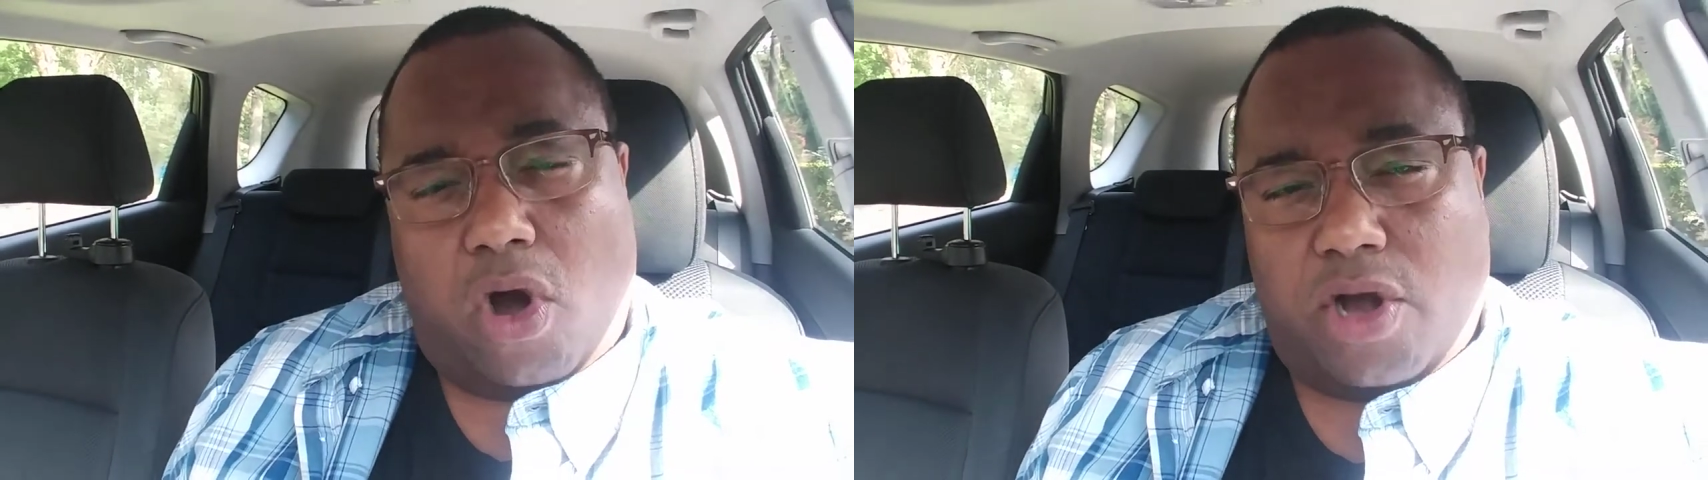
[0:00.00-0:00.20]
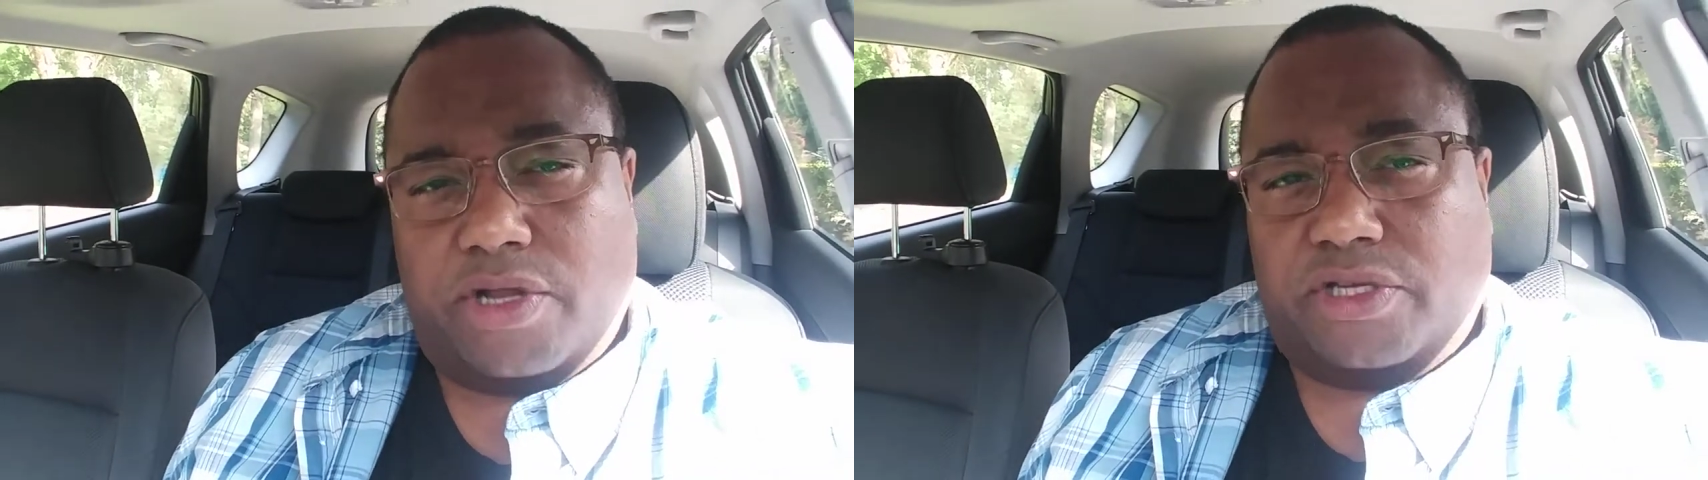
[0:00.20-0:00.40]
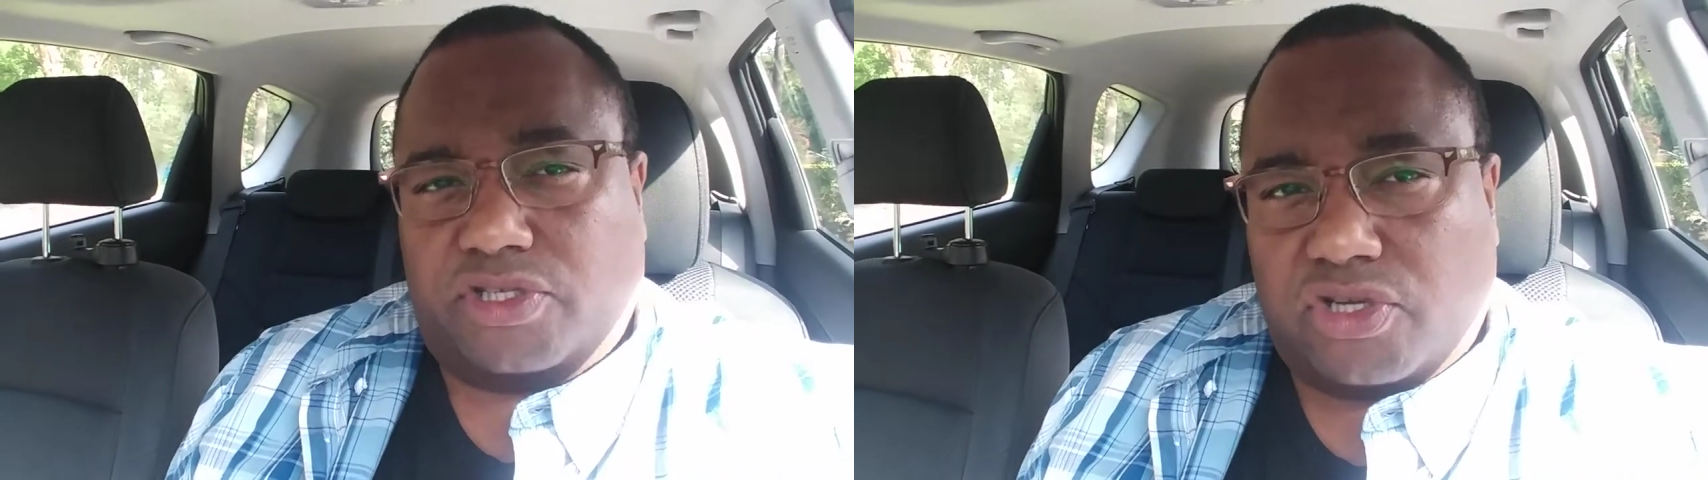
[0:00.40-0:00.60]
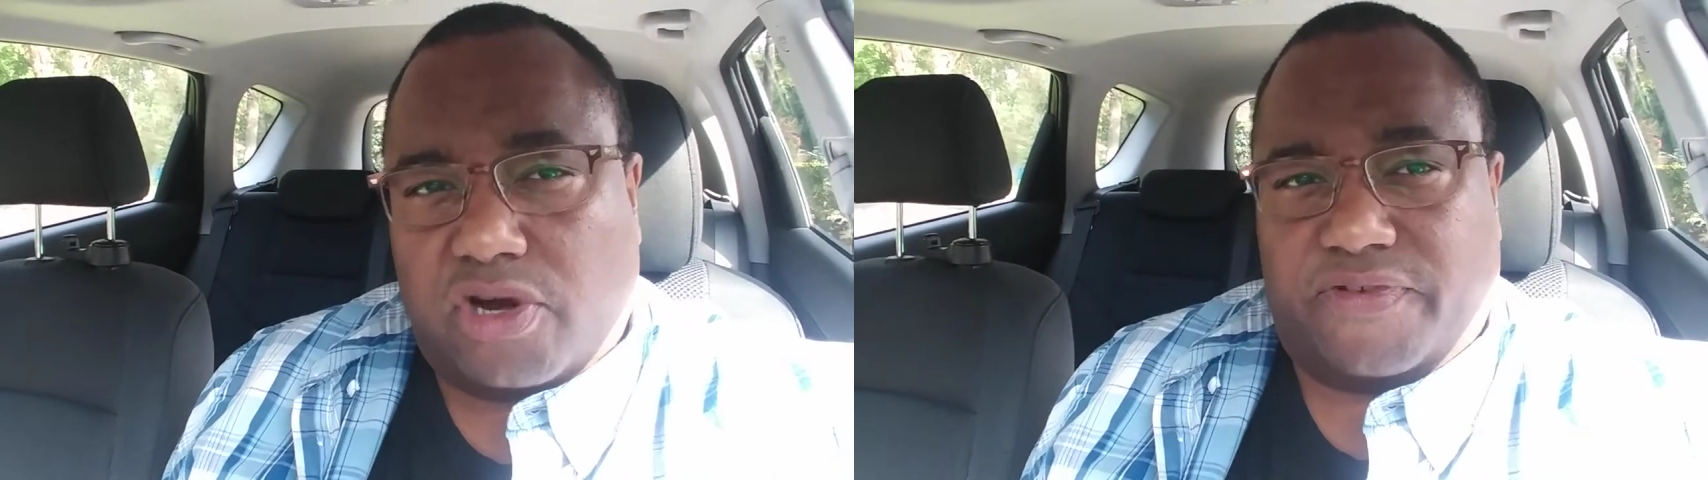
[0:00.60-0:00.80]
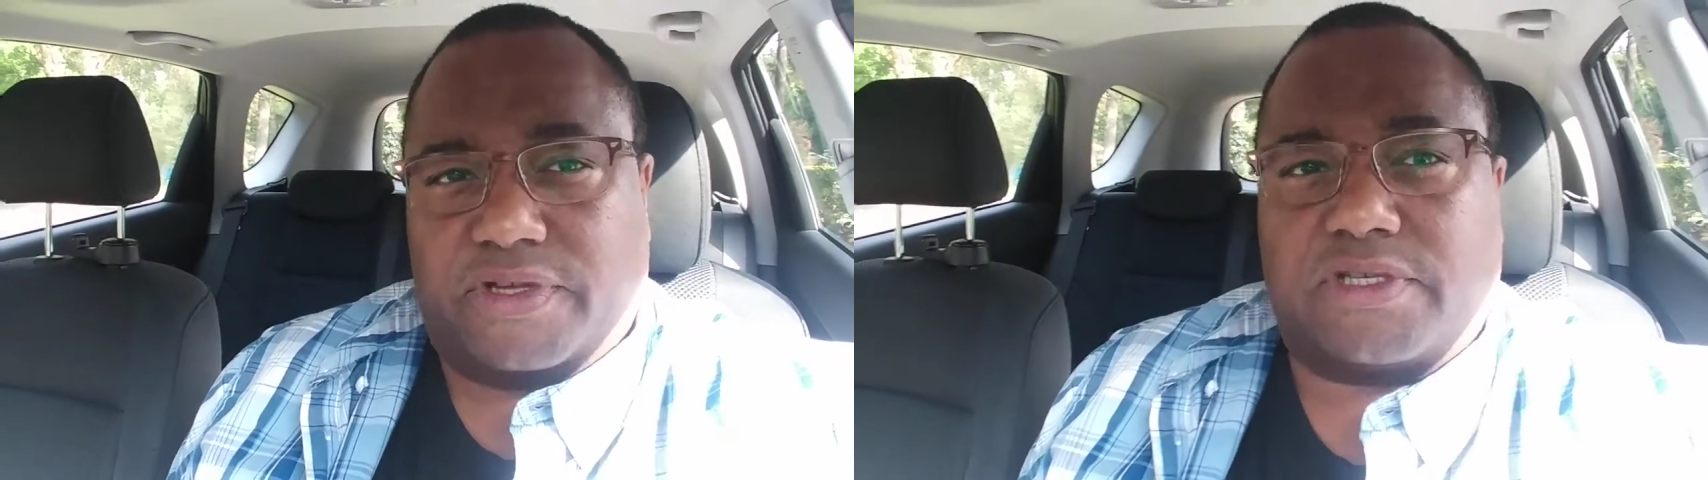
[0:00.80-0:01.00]
artist
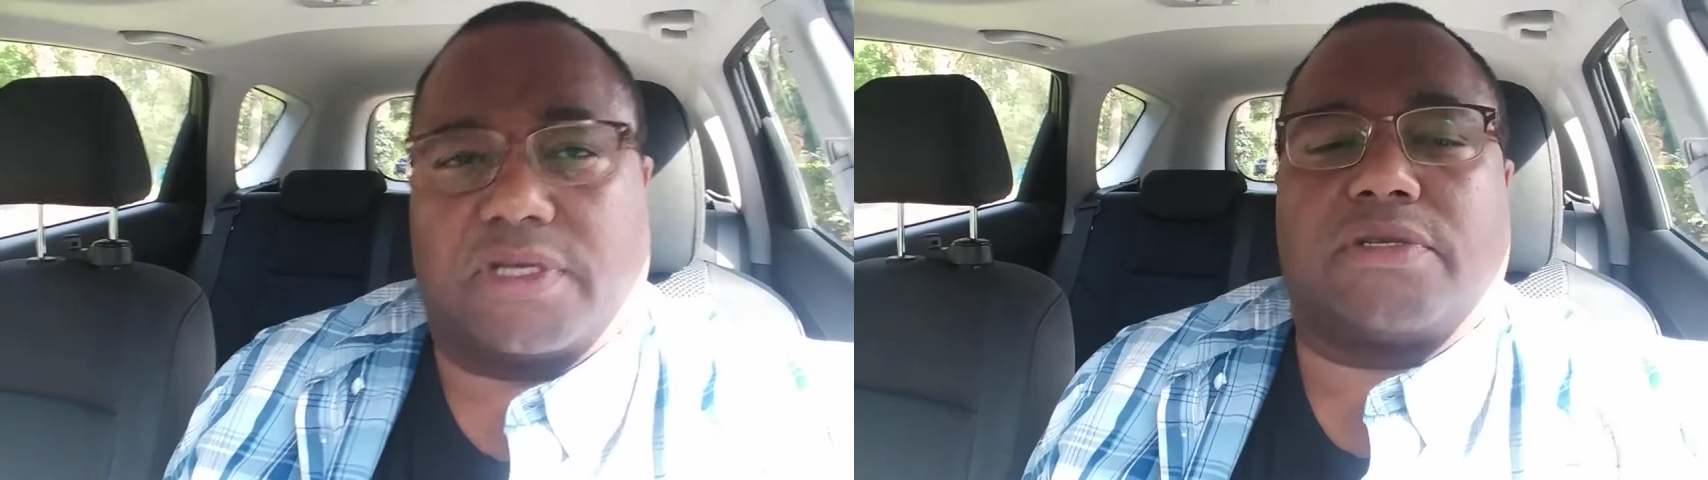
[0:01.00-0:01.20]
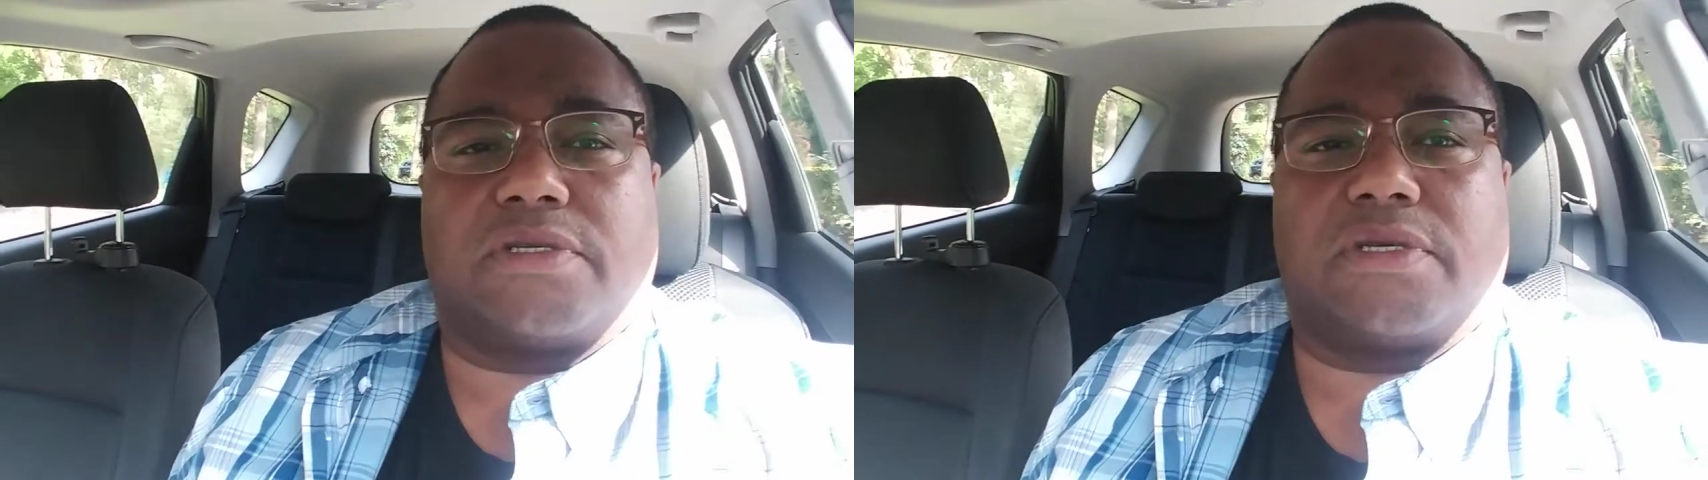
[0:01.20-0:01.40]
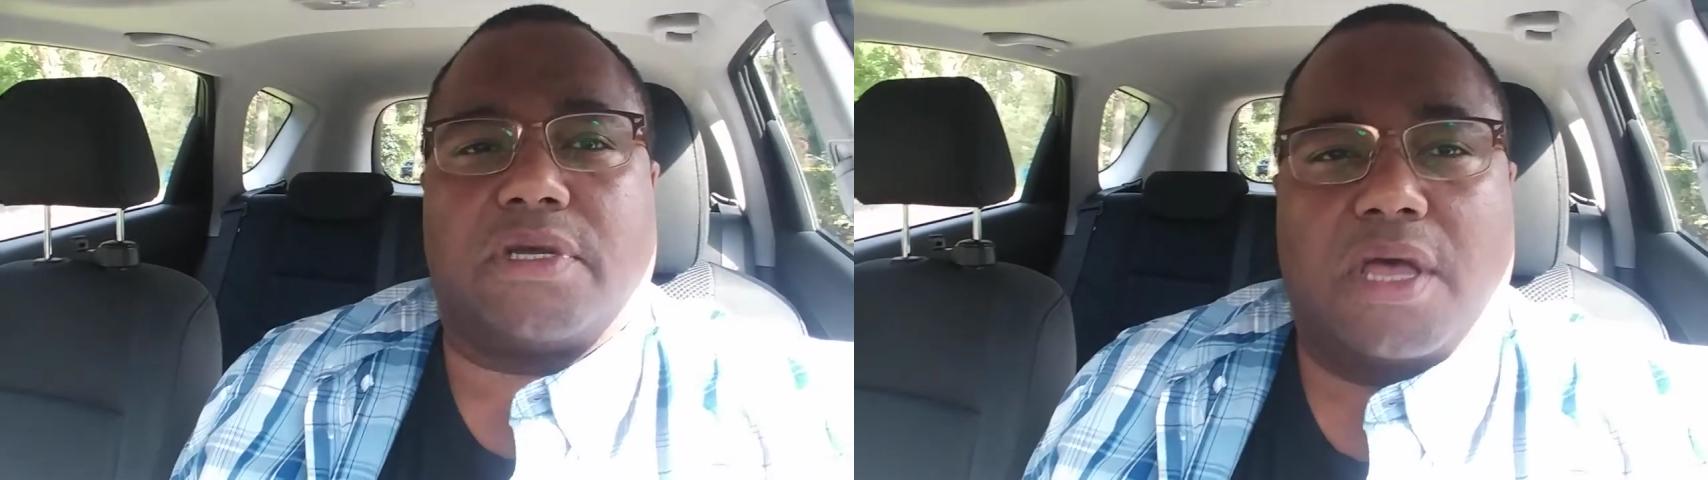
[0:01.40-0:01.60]
services?